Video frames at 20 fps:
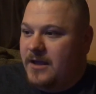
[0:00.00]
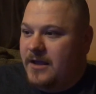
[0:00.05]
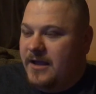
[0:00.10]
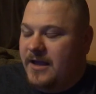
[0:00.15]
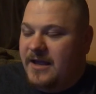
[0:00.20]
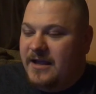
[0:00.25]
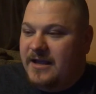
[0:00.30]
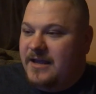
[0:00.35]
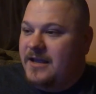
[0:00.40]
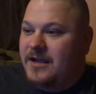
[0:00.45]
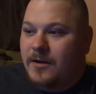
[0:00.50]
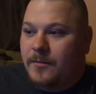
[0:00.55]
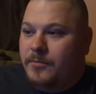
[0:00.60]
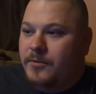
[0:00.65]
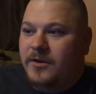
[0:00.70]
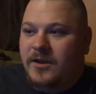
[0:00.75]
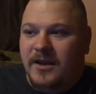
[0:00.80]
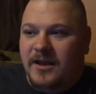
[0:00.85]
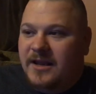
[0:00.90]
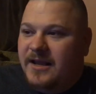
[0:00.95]
he
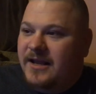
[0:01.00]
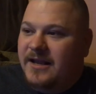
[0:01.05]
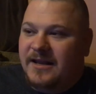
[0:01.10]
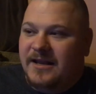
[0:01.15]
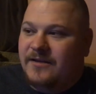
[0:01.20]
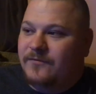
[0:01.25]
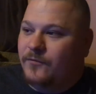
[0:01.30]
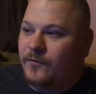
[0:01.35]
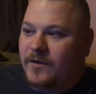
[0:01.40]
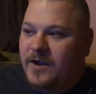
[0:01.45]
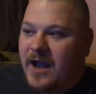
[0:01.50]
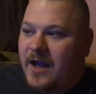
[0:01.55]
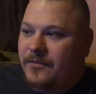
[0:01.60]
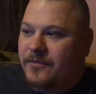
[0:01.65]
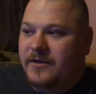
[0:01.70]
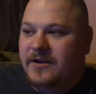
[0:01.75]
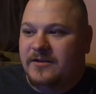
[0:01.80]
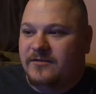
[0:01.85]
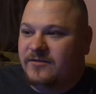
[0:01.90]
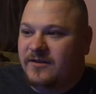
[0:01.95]
completely forgot
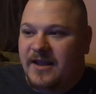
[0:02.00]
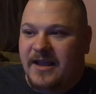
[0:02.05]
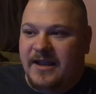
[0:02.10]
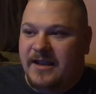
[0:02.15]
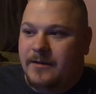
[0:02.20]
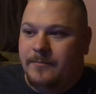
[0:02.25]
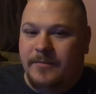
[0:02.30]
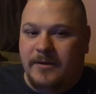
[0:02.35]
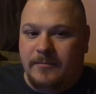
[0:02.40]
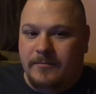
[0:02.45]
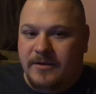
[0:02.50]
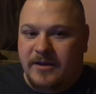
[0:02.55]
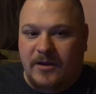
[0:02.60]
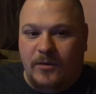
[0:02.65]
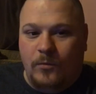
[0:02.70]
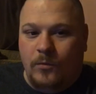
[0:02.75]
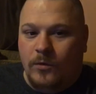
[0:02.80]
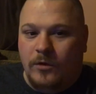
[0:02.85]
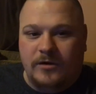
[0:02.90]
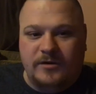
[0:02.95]
that his leg had been
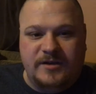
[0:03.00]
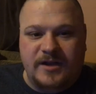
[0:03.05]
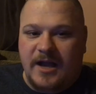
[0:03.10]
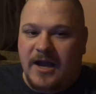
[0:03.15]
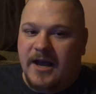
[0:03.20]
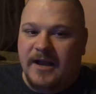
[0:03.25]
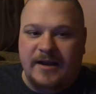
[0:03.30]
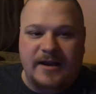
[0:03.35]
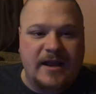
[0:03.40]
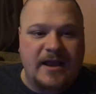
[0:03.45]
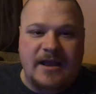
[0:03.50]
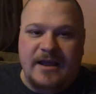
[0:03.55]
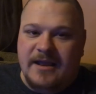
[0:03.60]
being worked on.